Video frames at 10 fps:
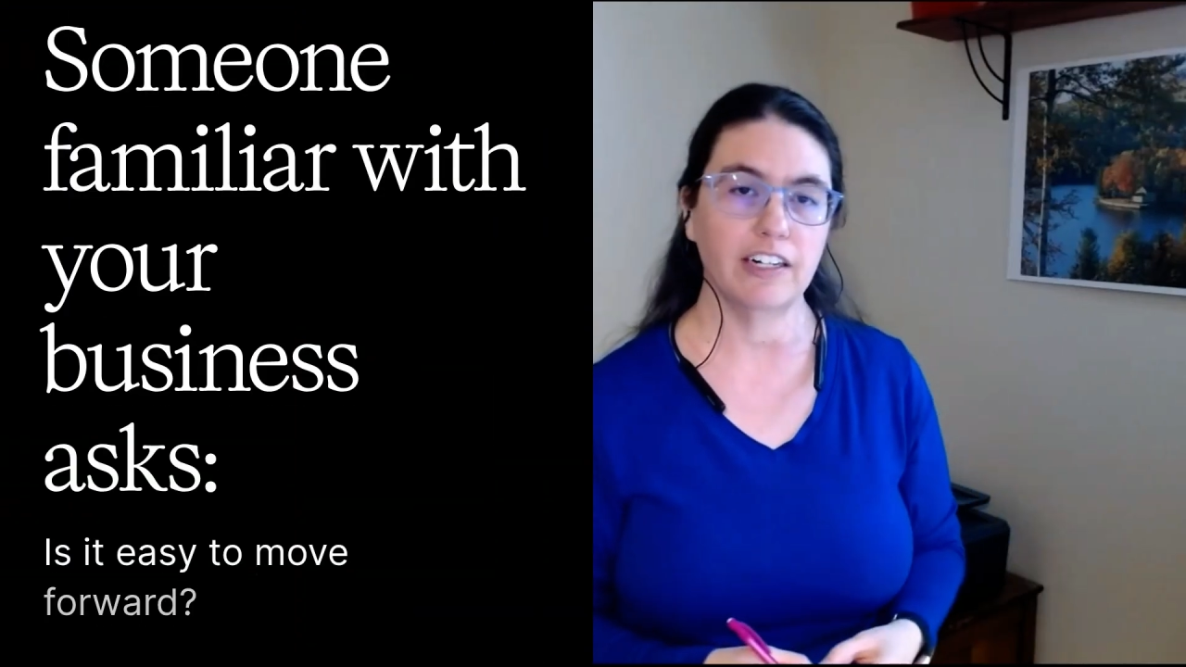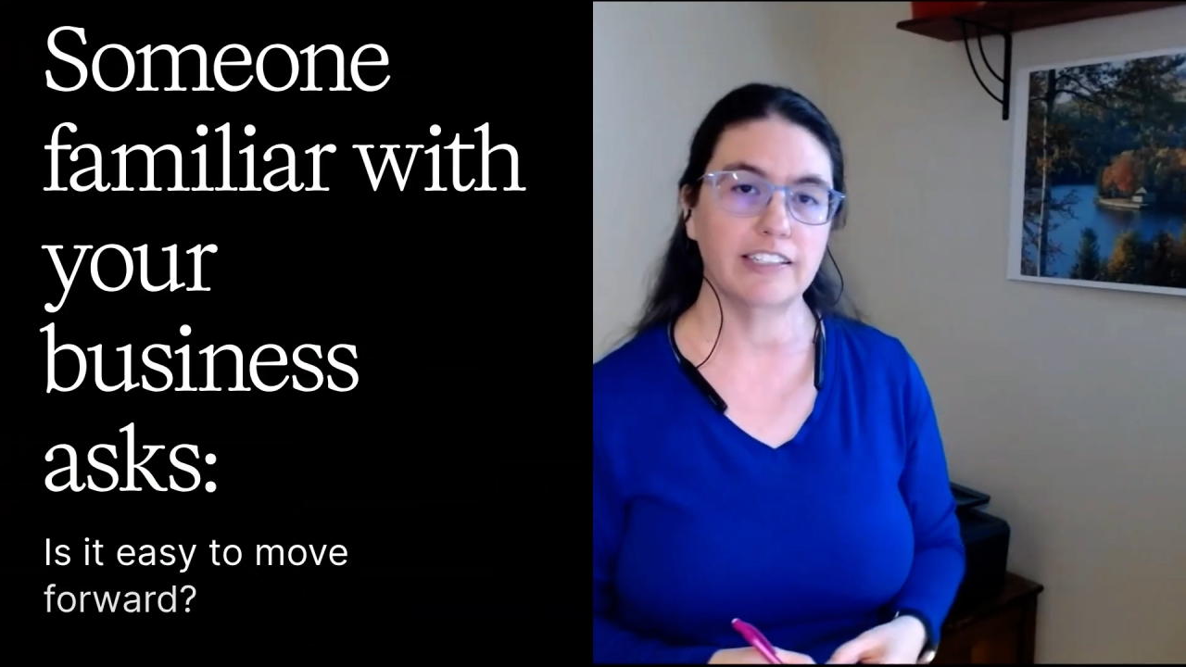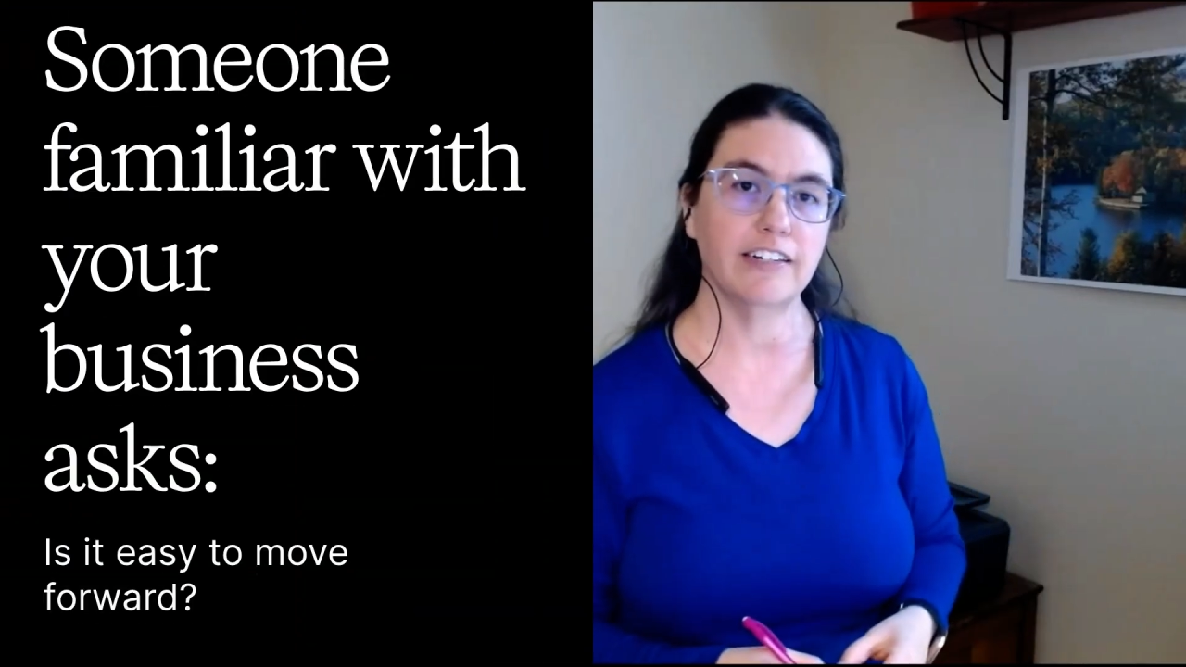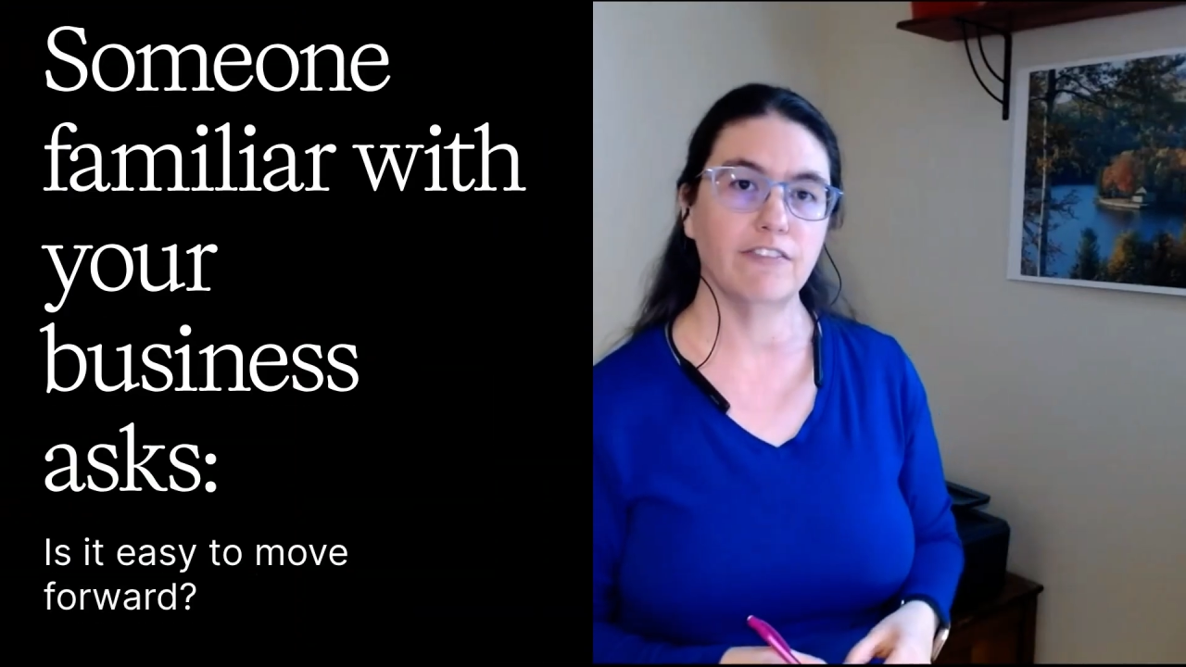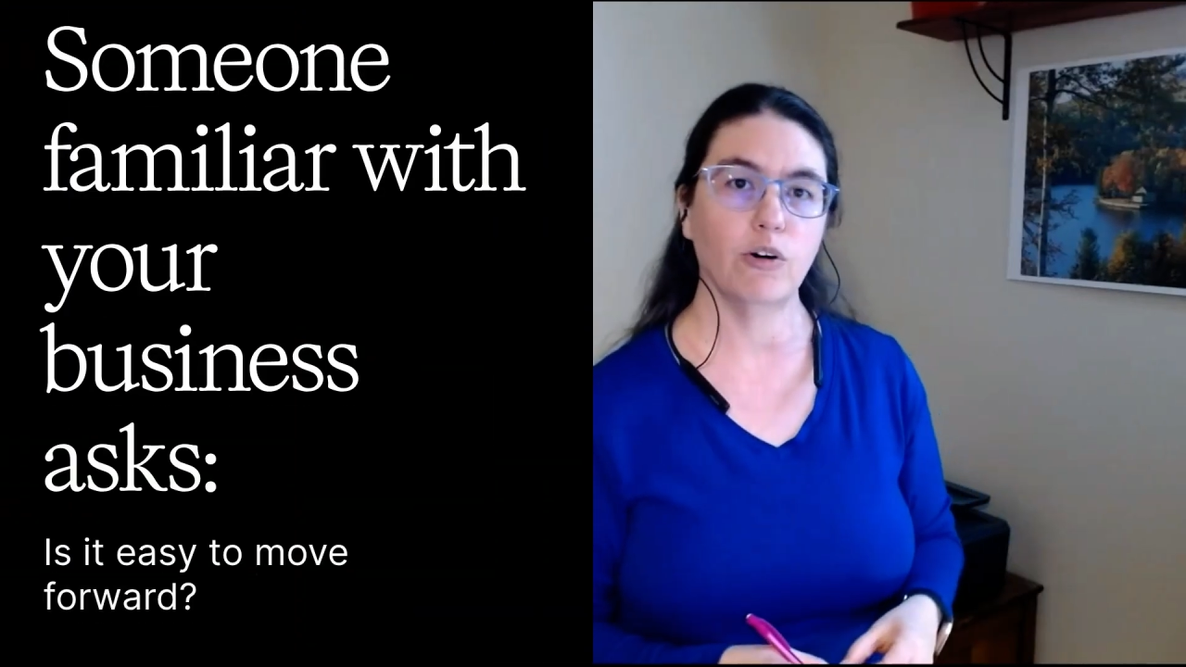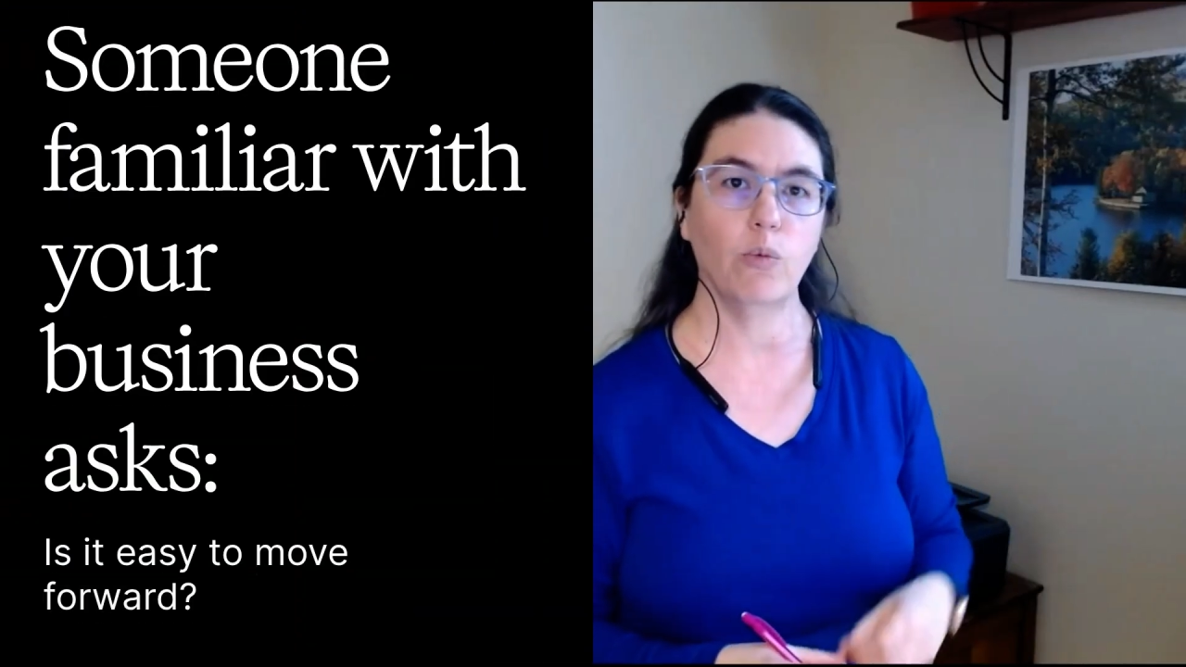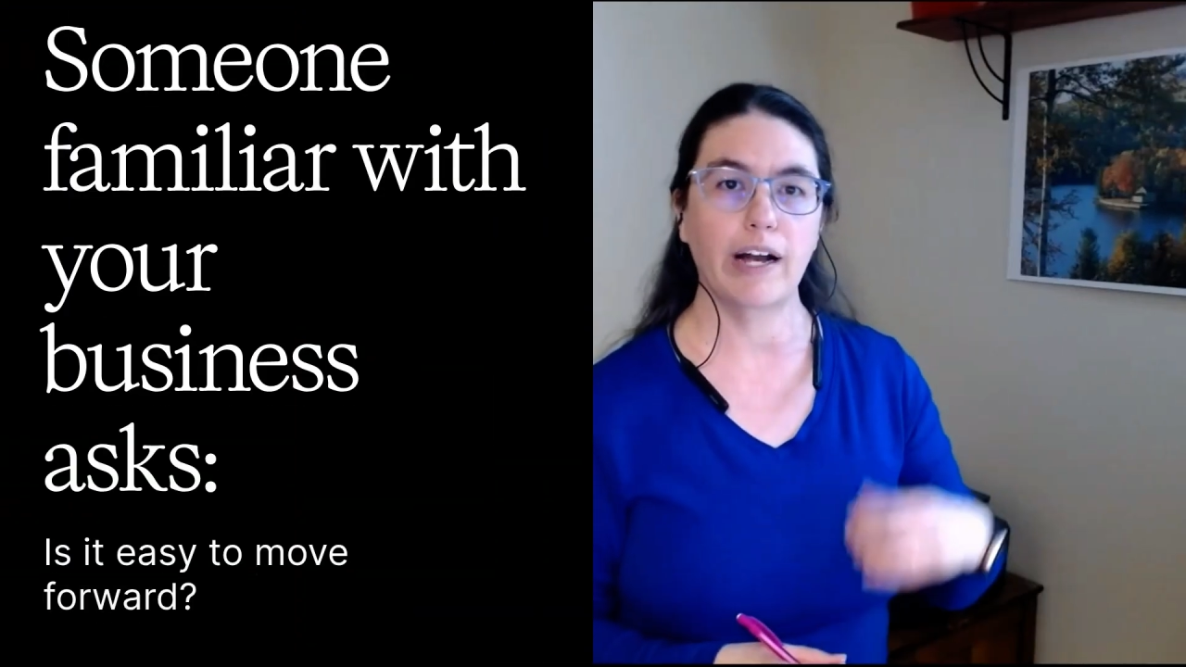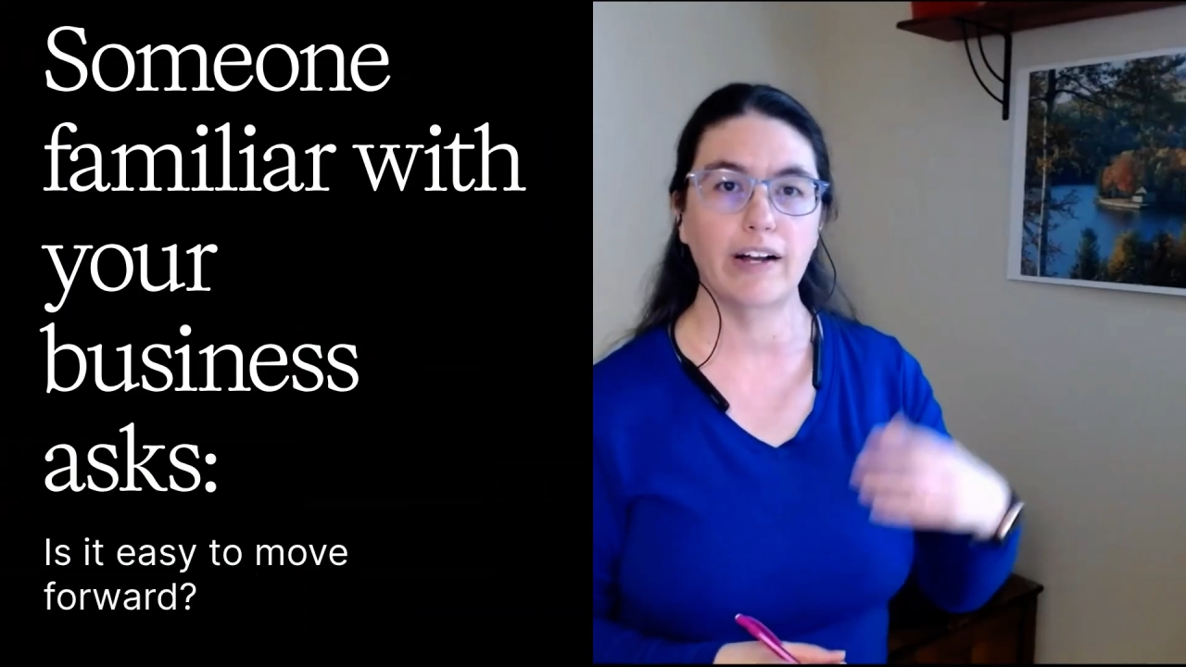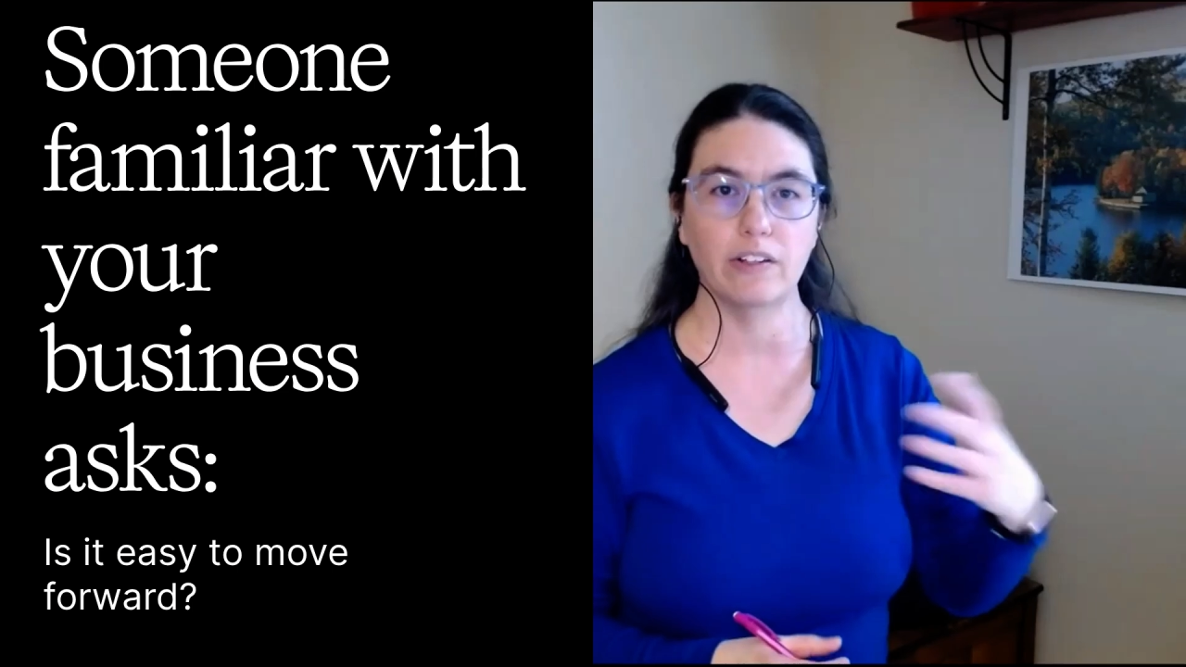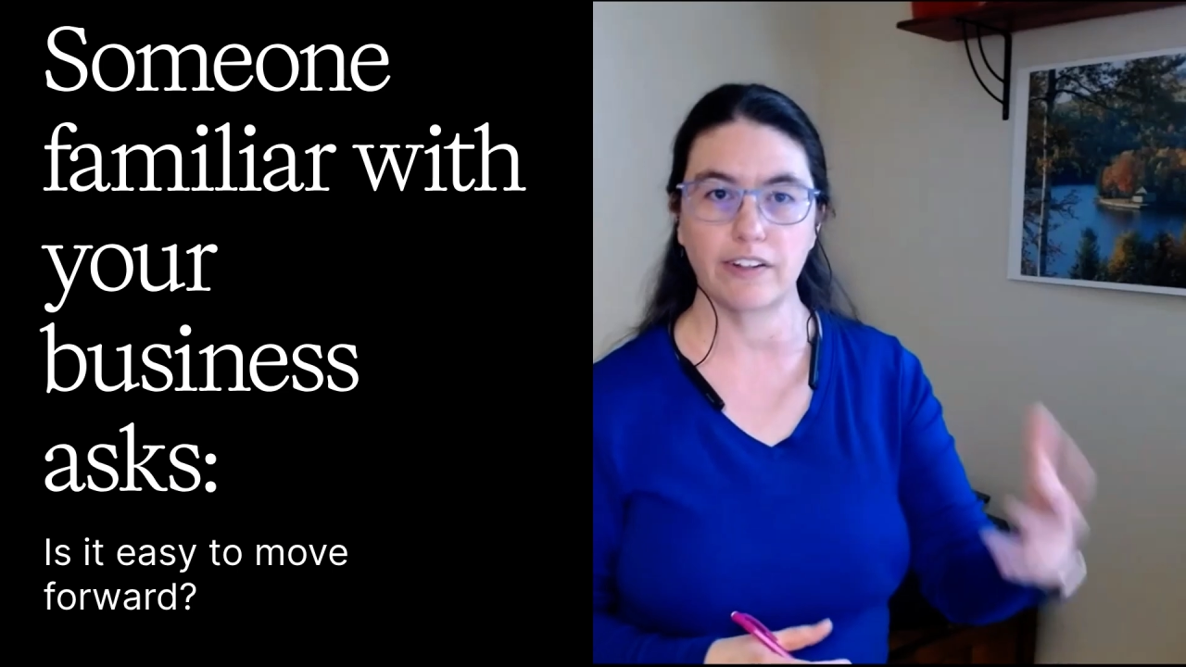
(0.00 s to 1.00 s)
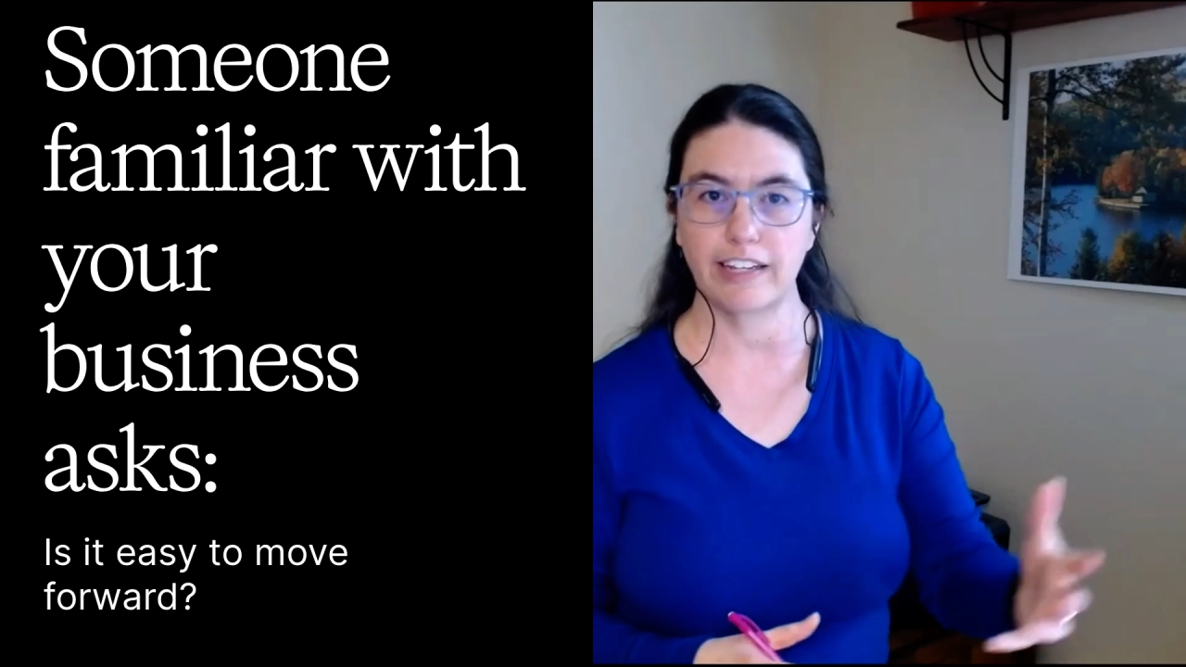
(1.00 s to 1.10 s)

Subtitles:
your content for a while,